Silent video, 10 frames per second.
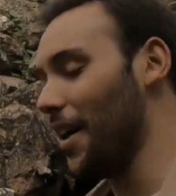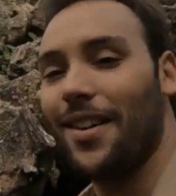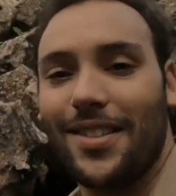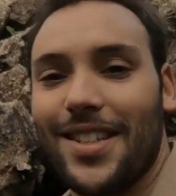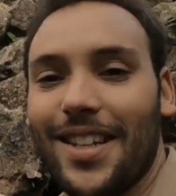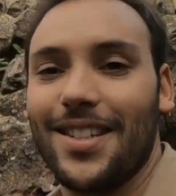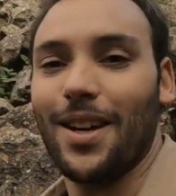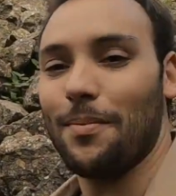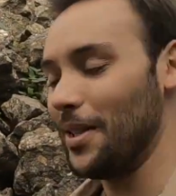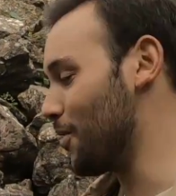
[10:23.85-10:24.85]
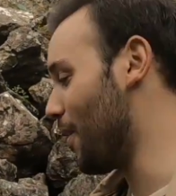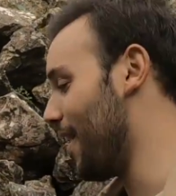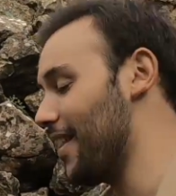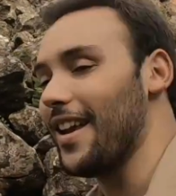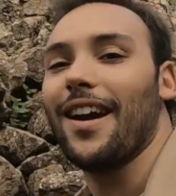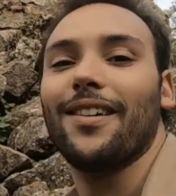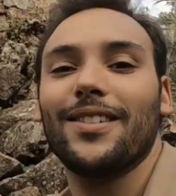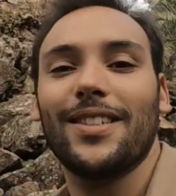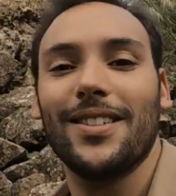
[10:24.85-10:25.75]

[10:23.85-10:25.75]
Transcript: there to the top and try that out.